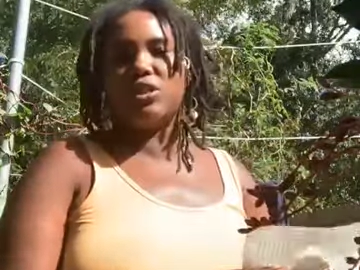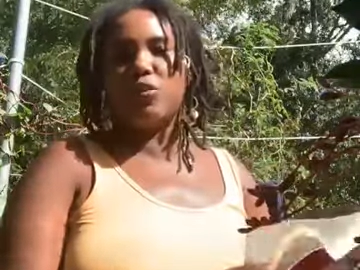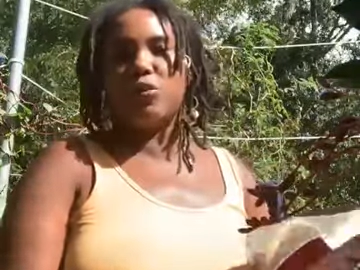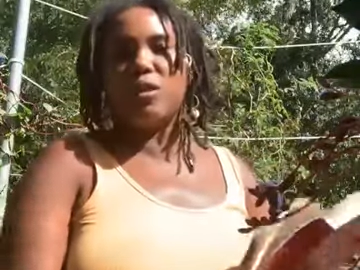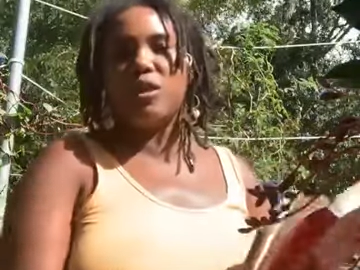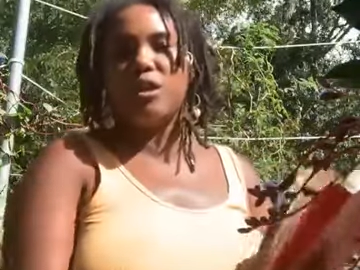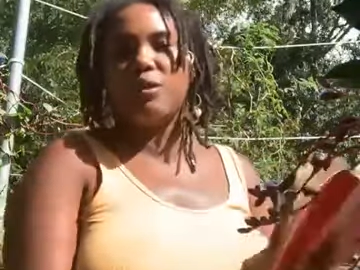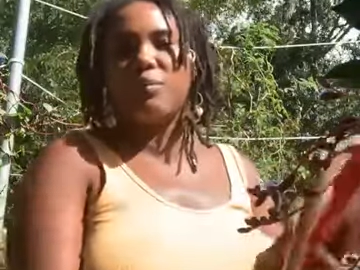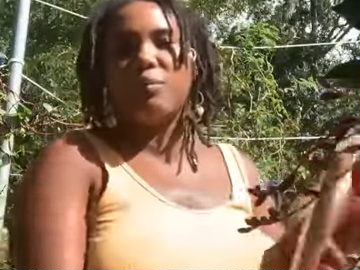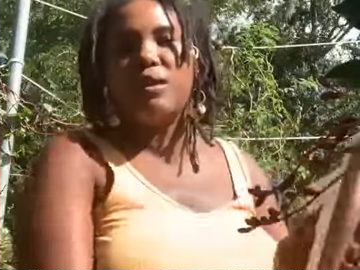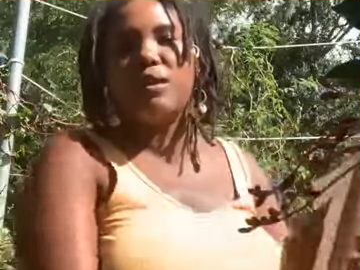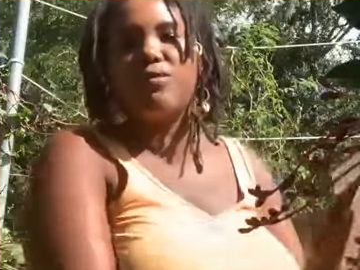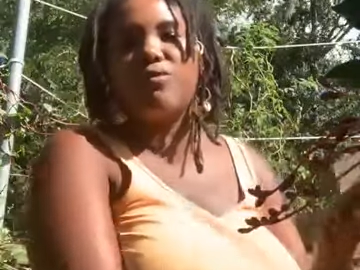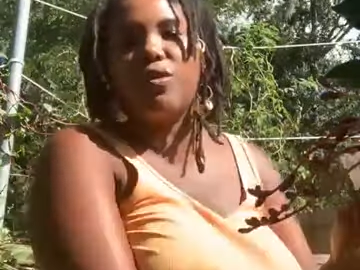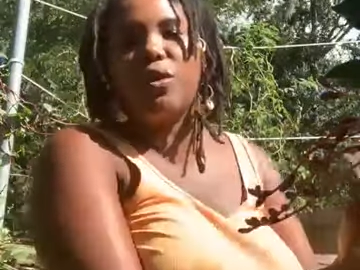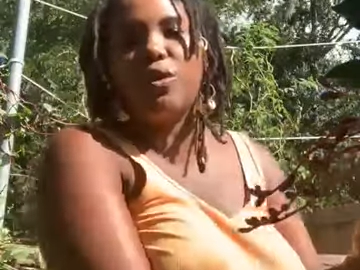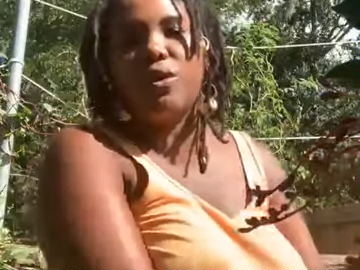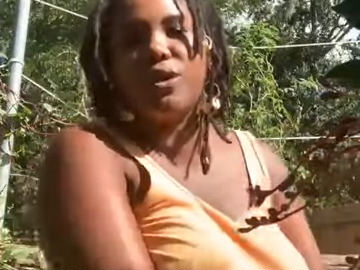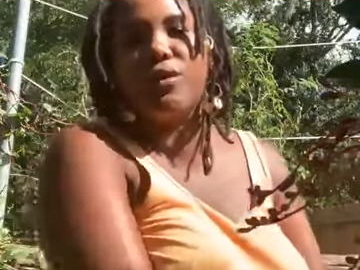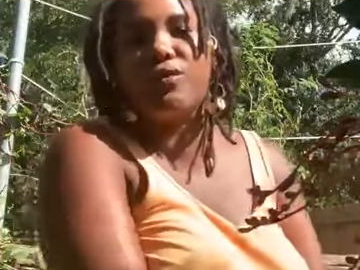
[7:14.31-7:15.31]
So we could be
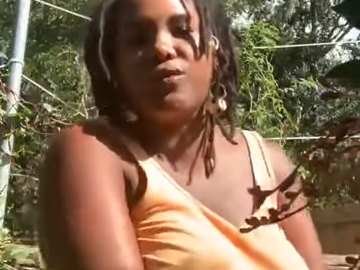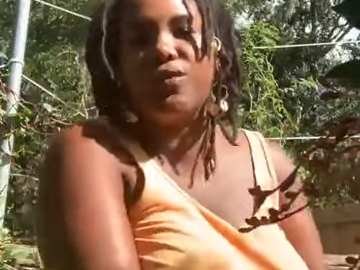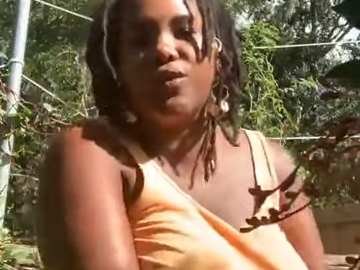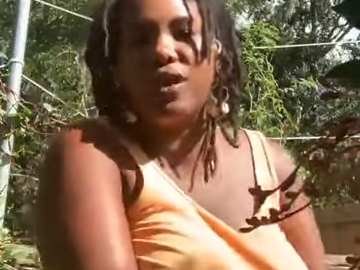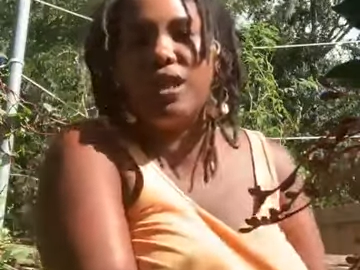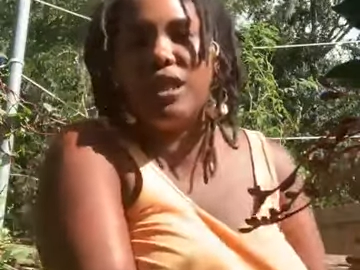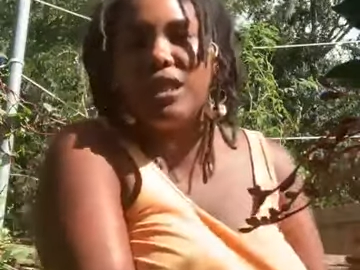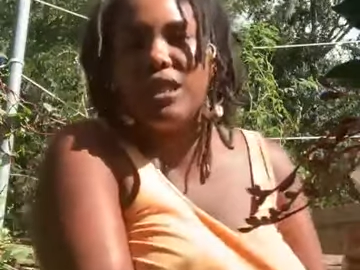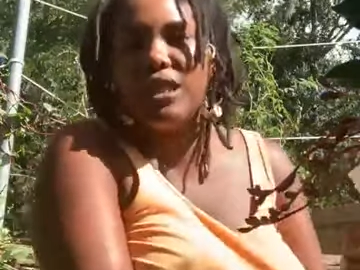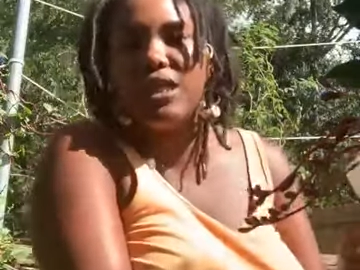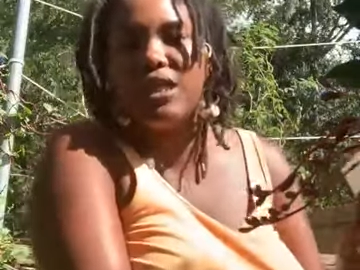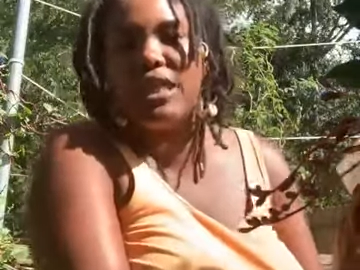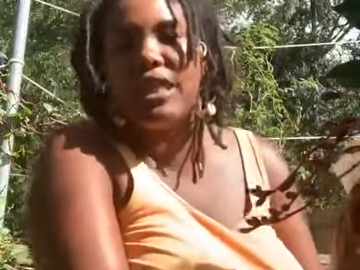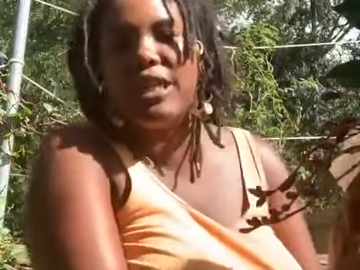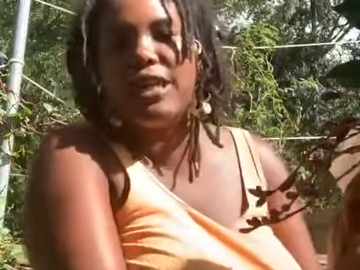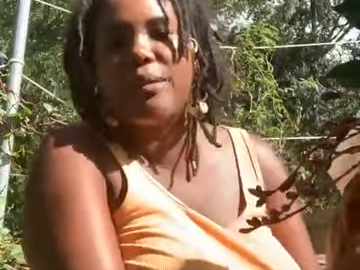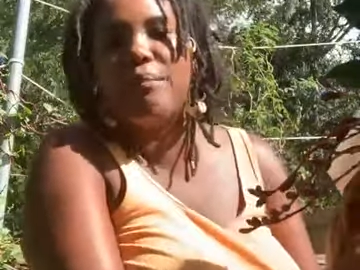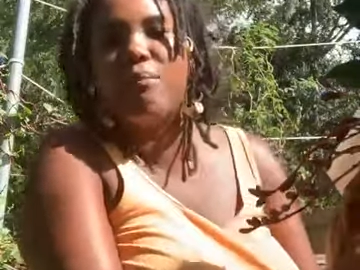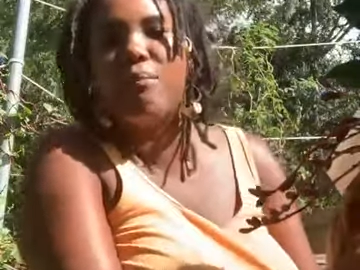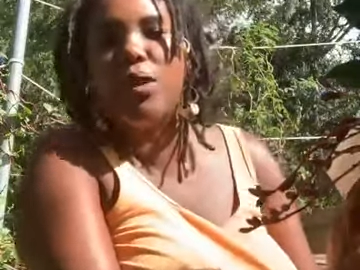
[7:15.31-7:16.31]
invoking feelings
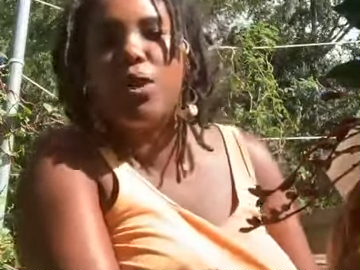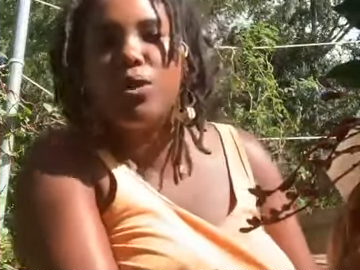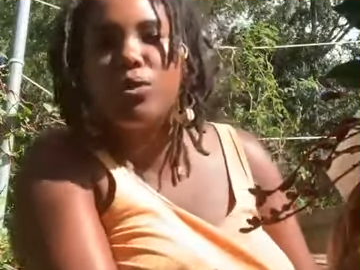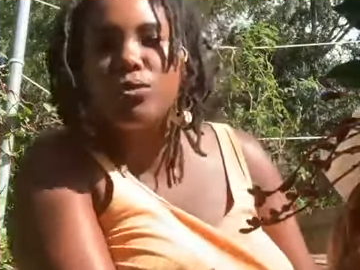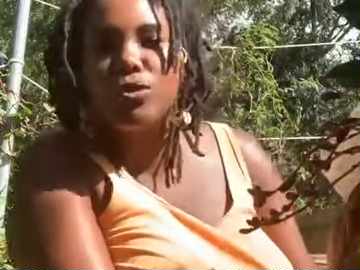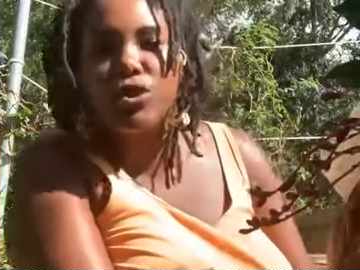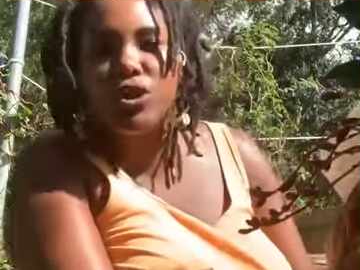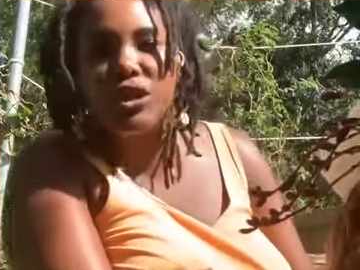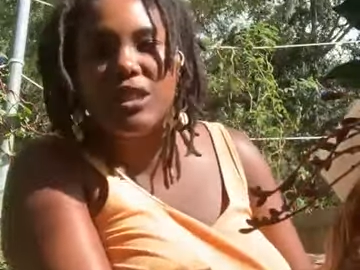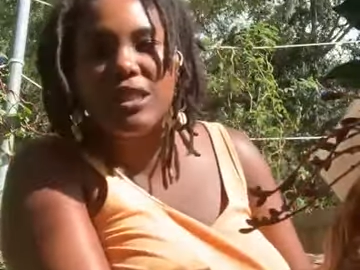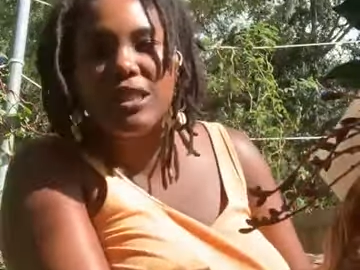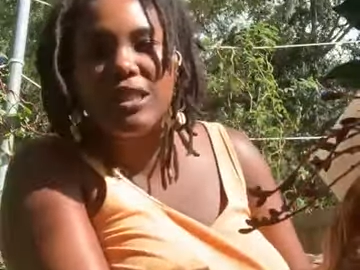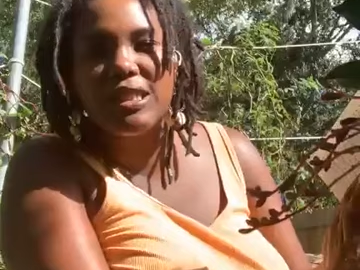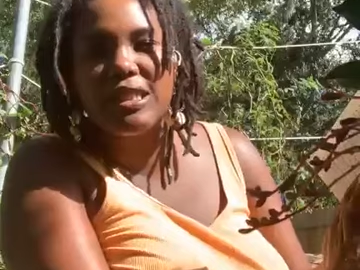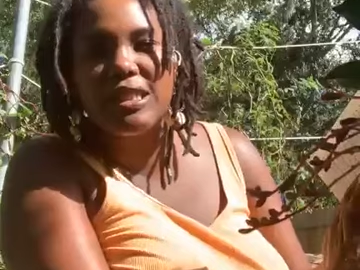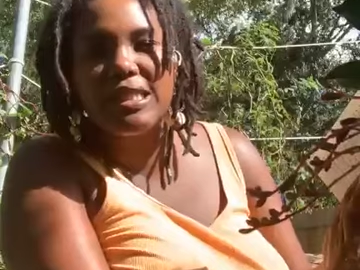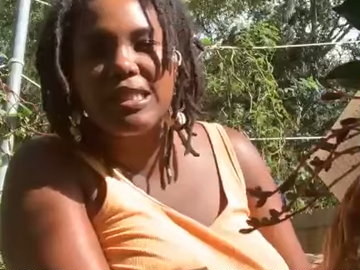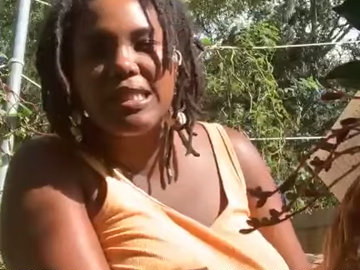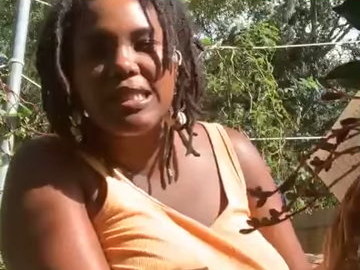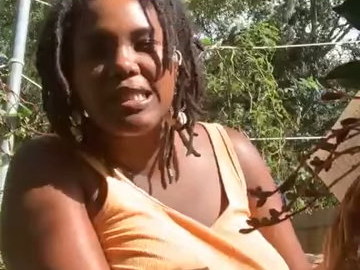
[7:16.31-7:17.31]
and
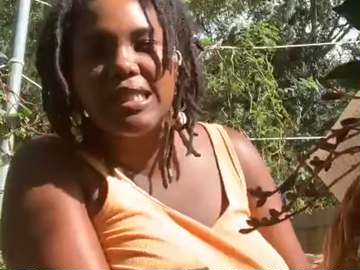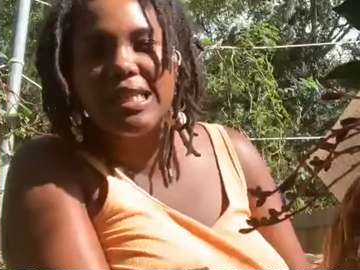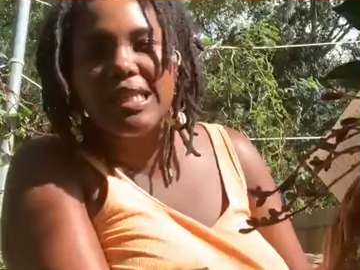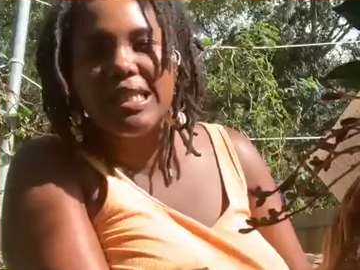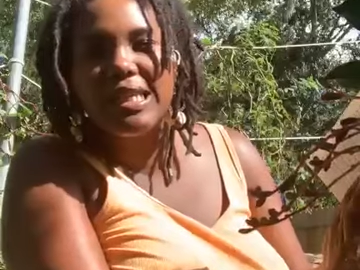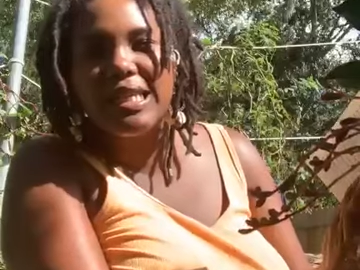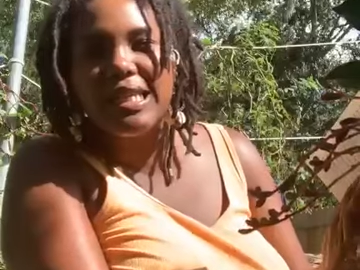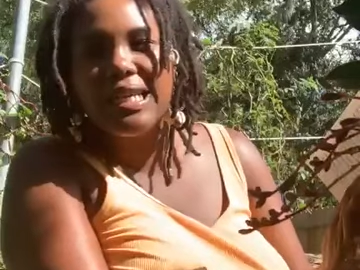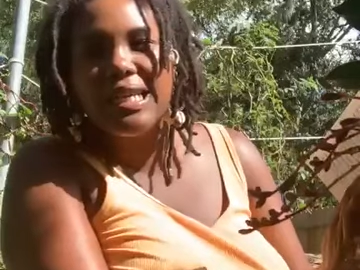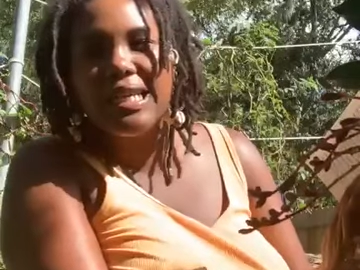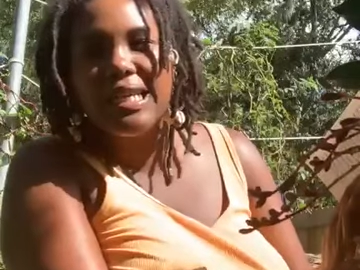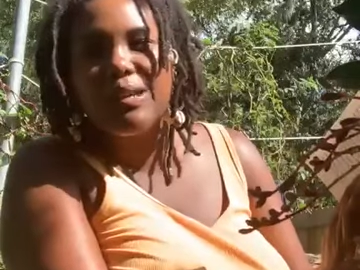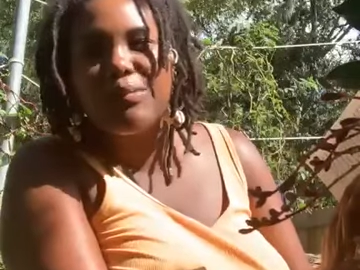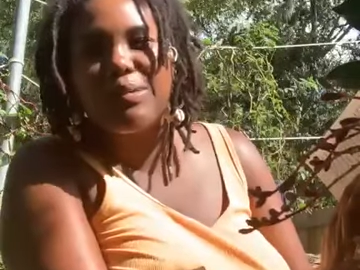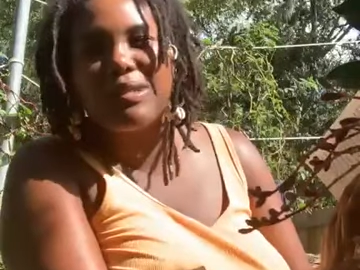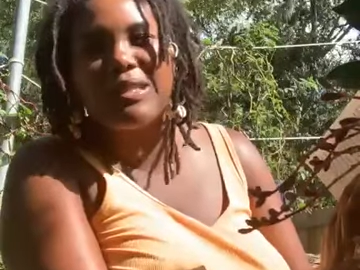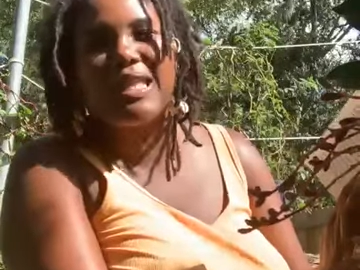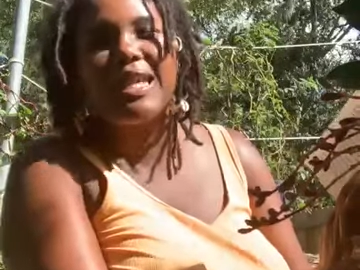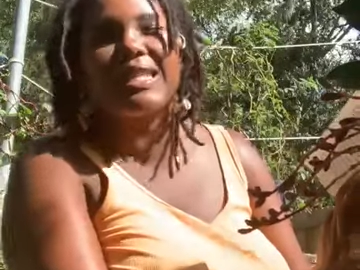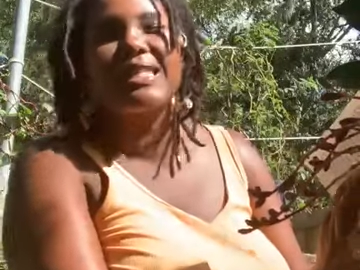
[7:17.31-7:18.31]
emotions,
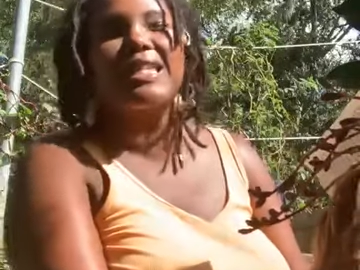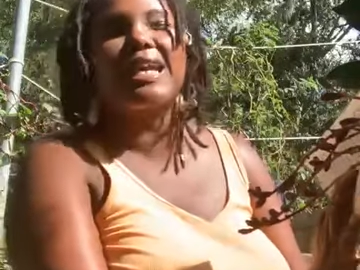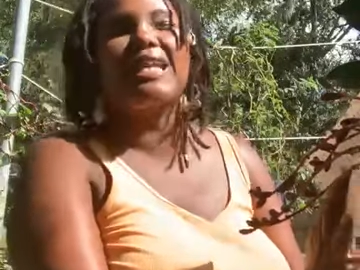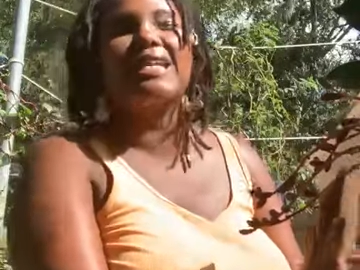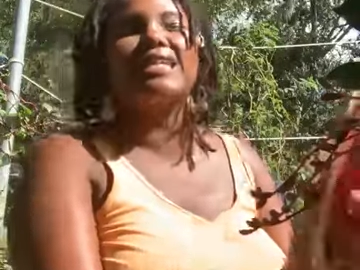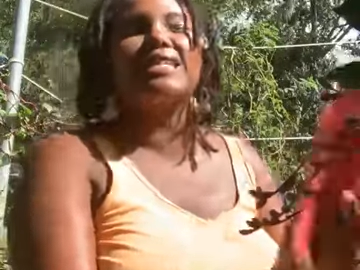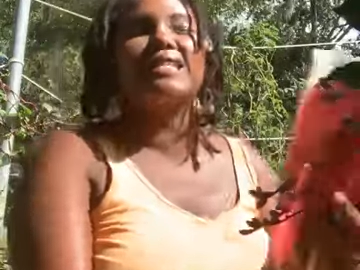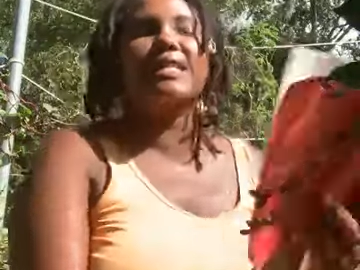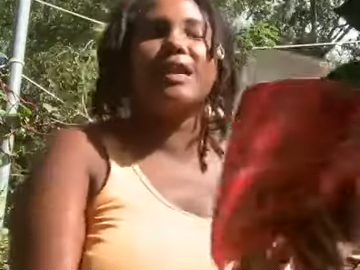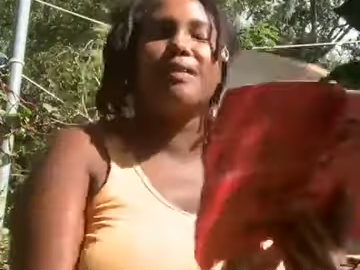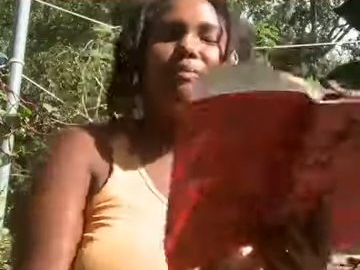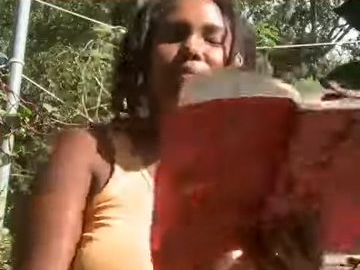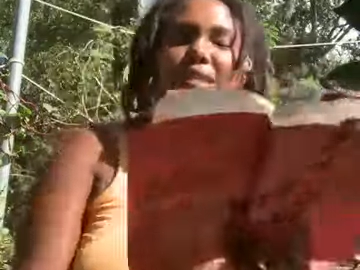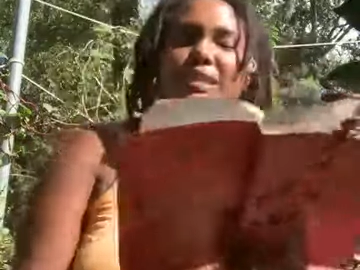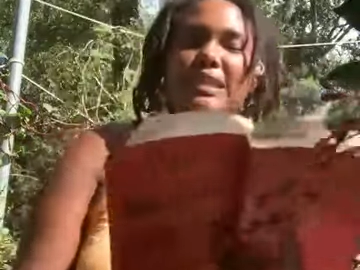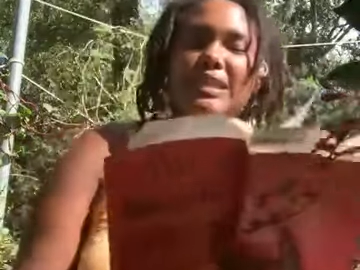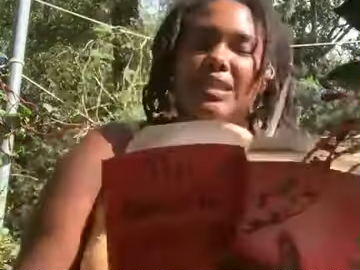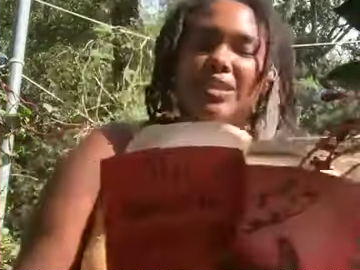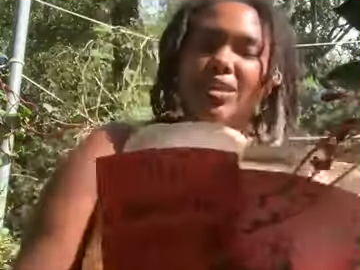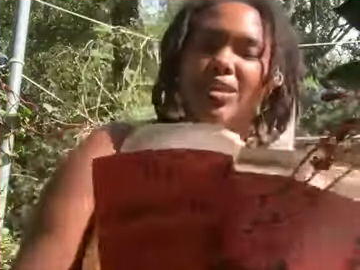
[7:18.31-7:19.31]
but that's not the same
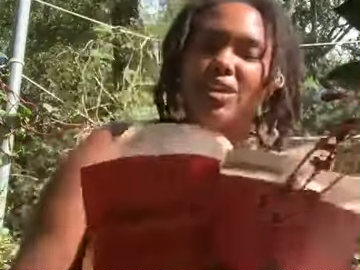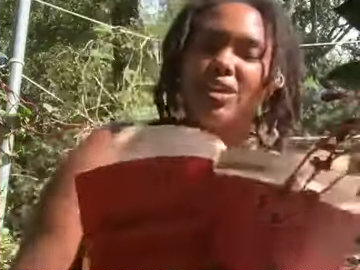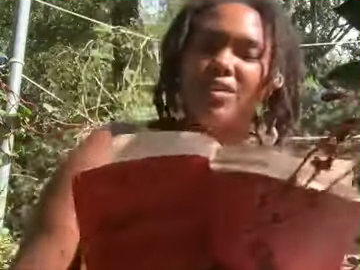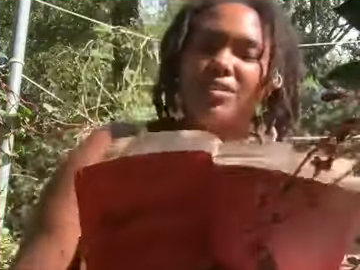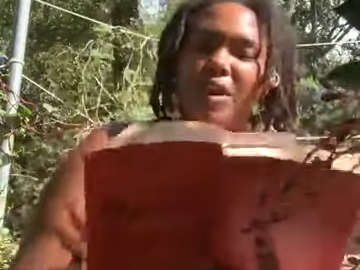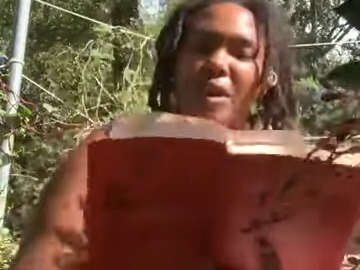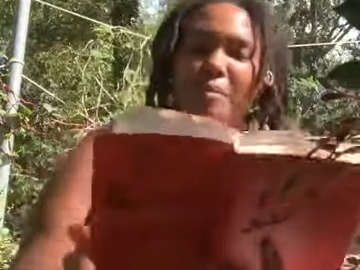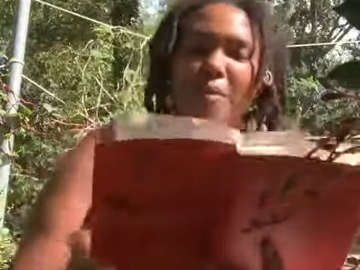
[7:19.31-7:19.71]
as love.